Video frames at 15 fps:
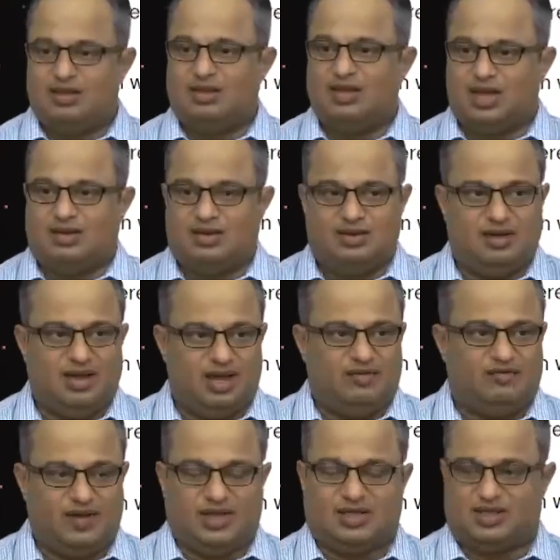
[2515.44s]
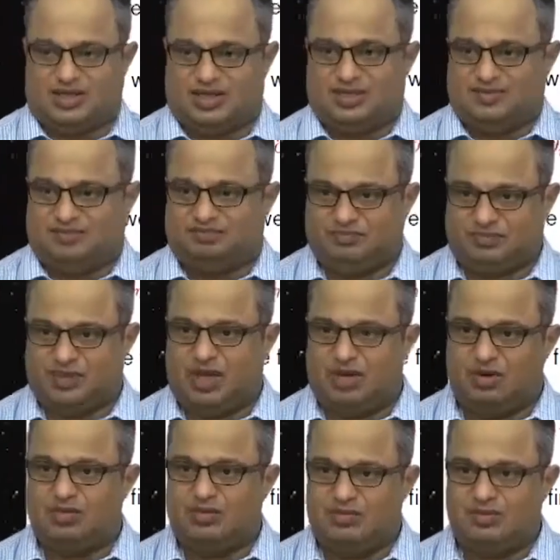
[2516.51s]
that affects,
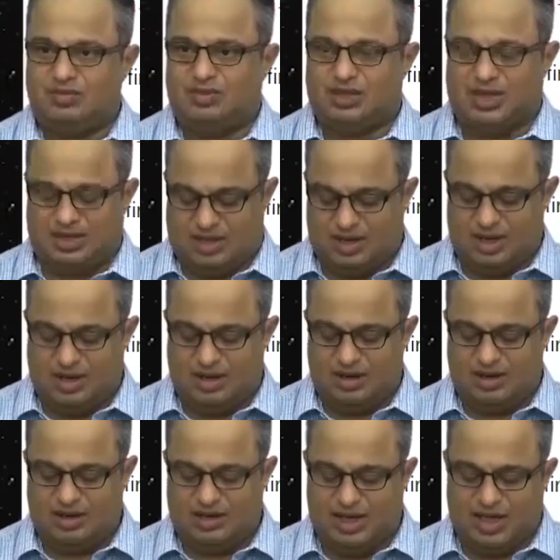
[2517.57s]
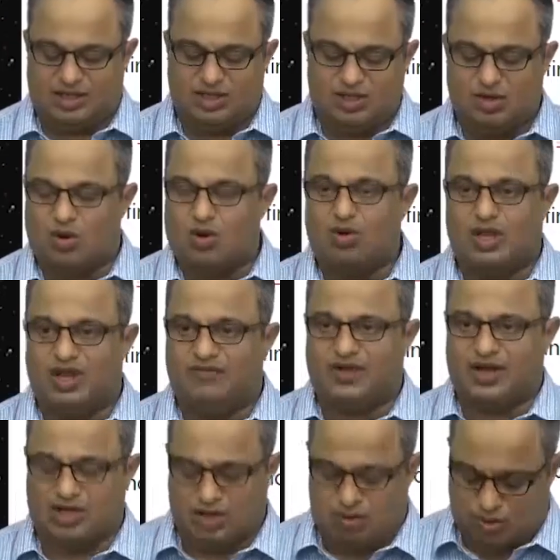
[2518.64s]
that takes into account the
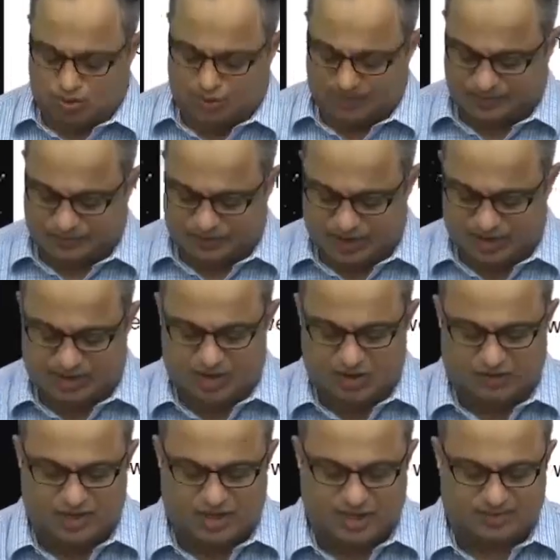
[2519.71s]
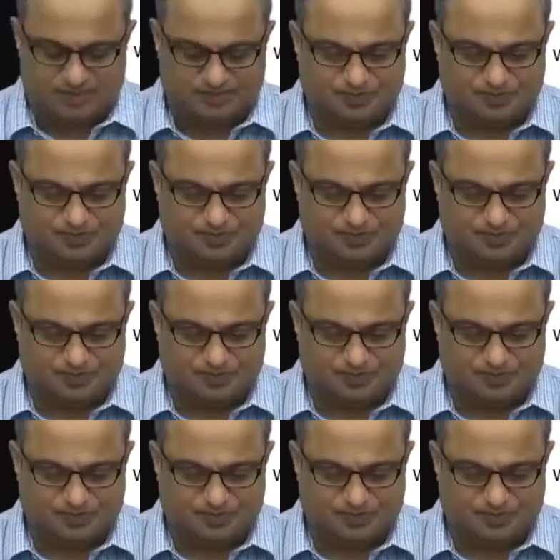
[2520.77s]
effect due to C of eta.